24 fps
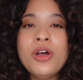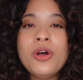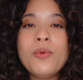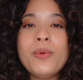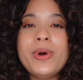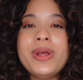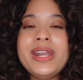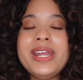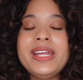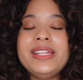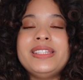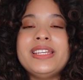
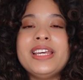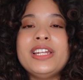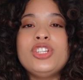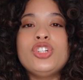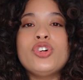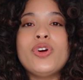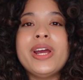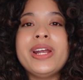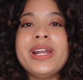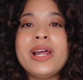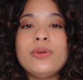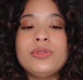When I did
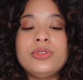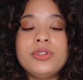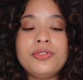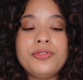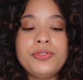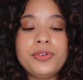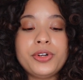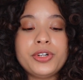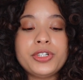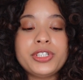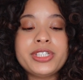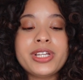try it out the
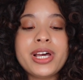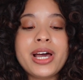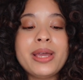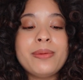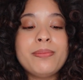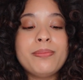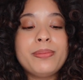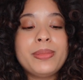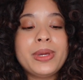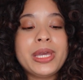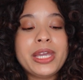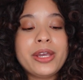first
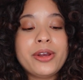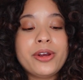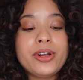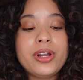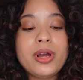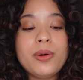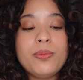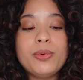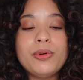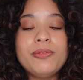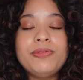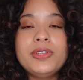time, paired
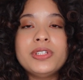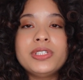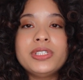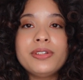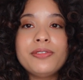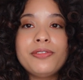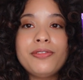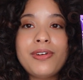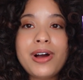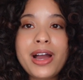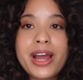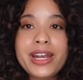up with the
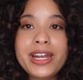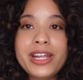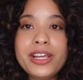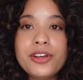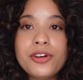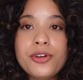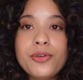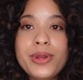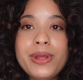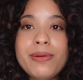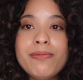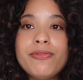
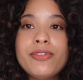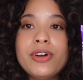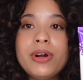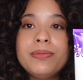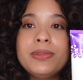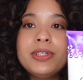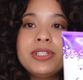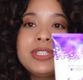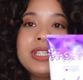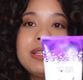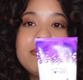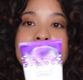defining cream
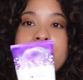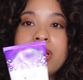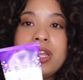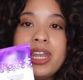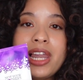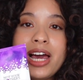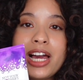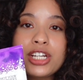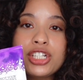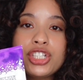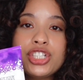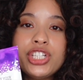from the same
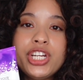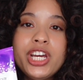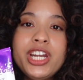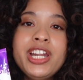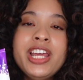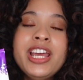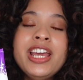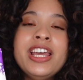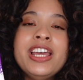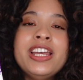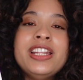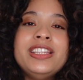
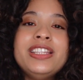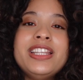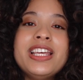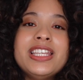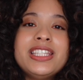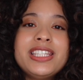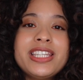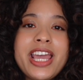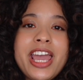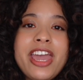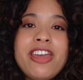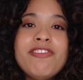collection,
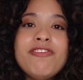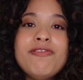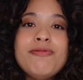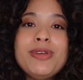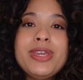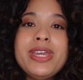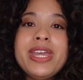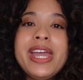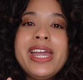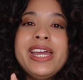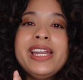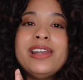this gave
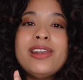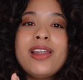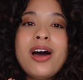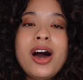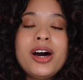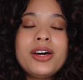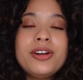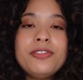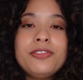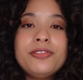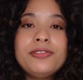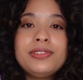me a
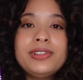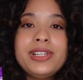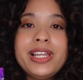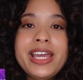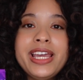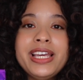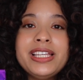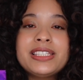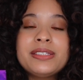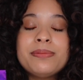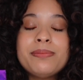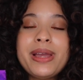lot of
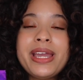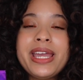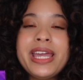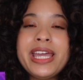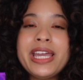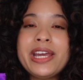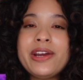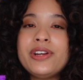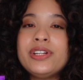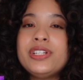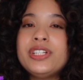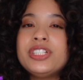flakes. My
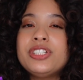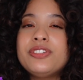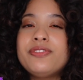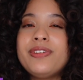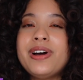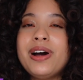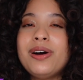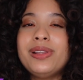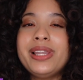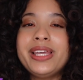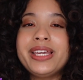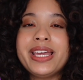hair just
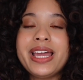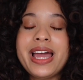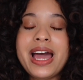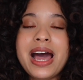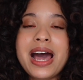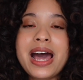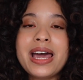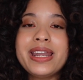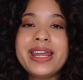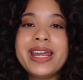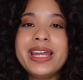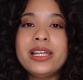felt like it
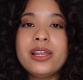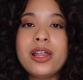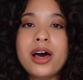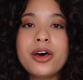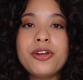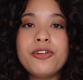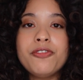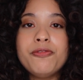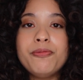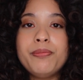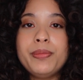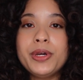had a
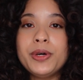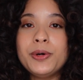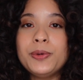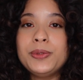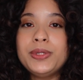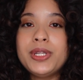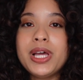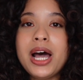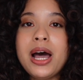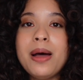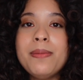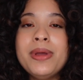lot of
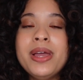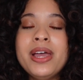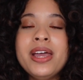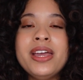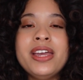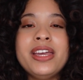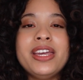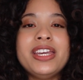buildup.